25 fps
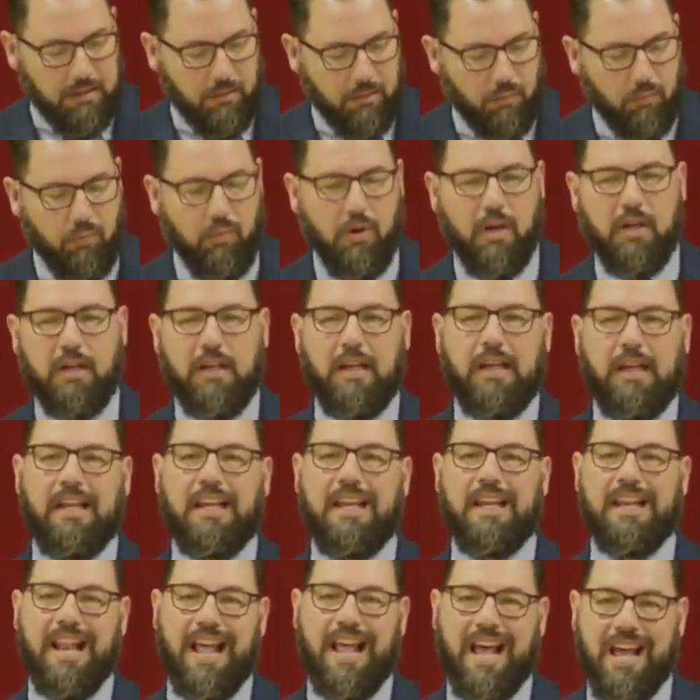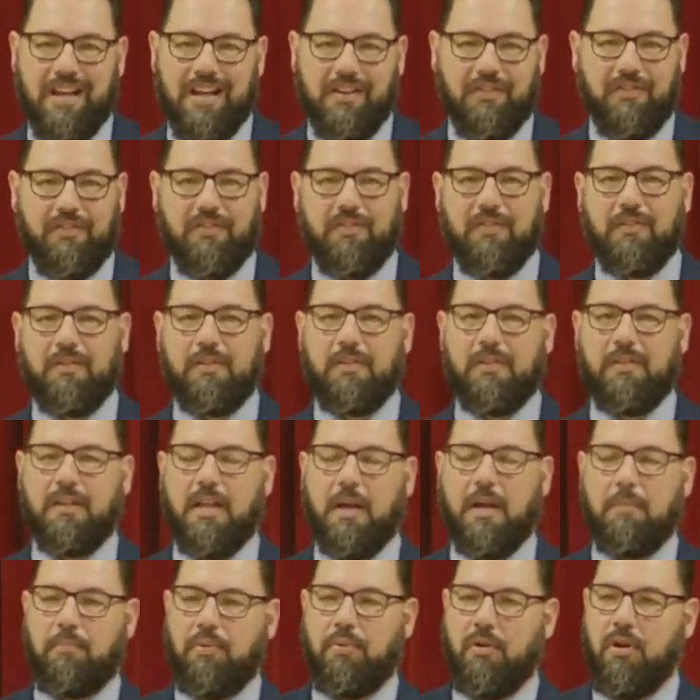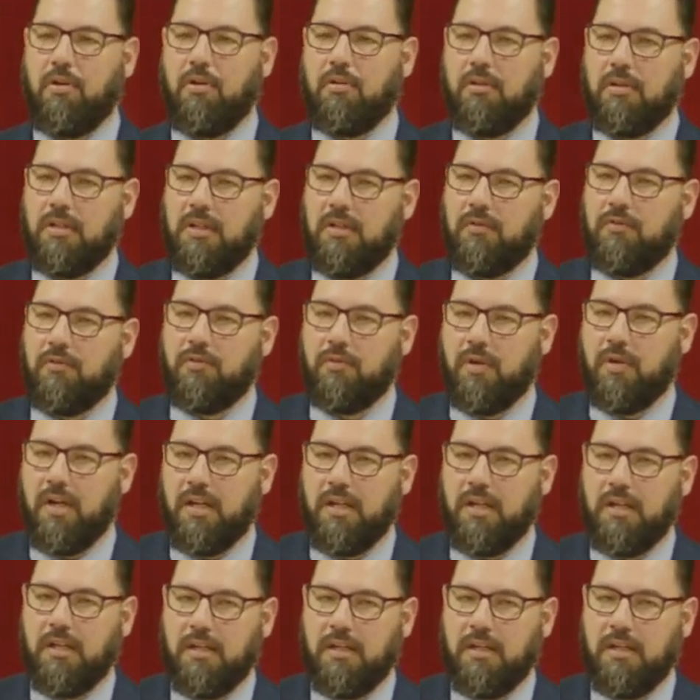what a life that Paul lived, right?